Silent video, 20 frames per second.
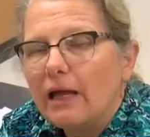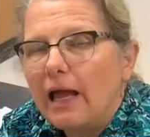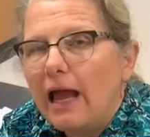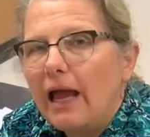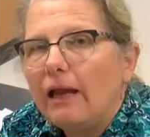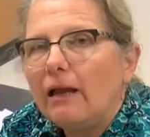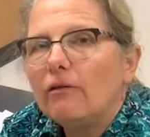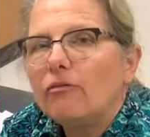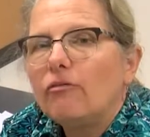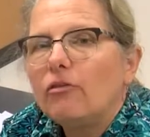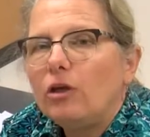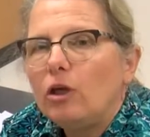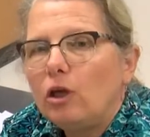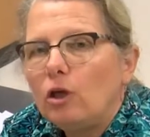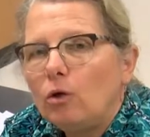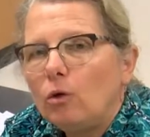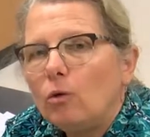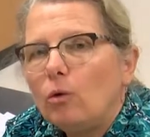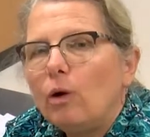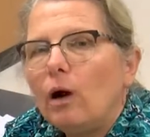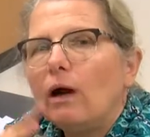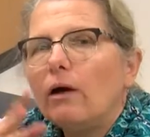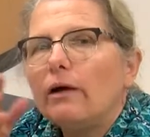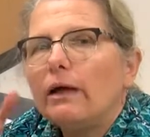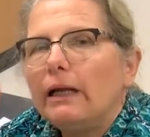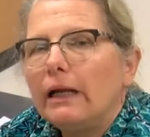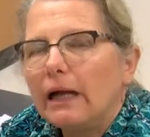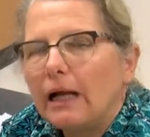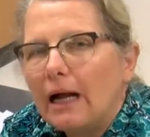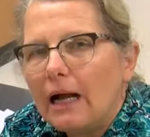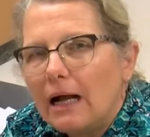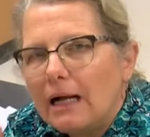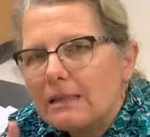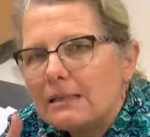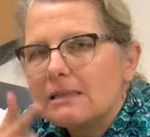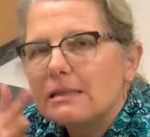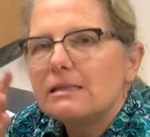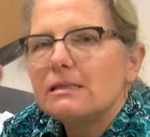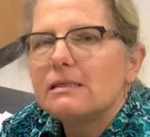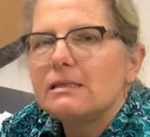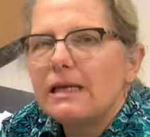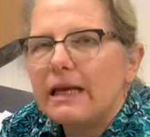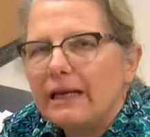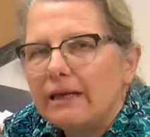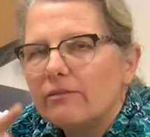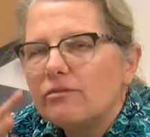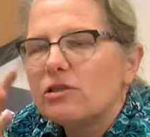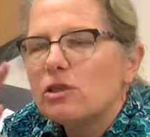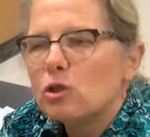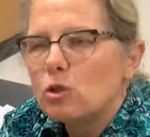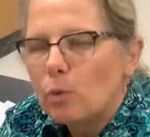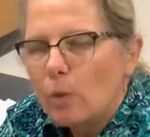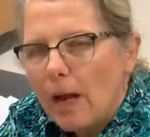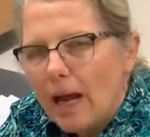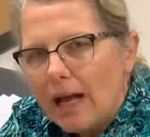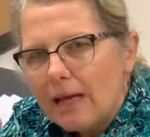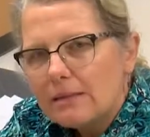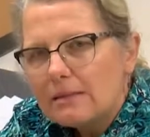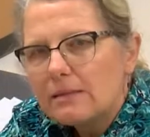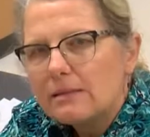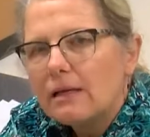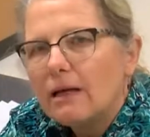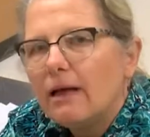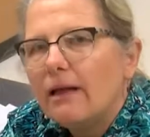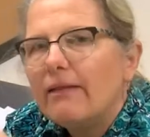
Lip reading: And if you are in a constant state of stress,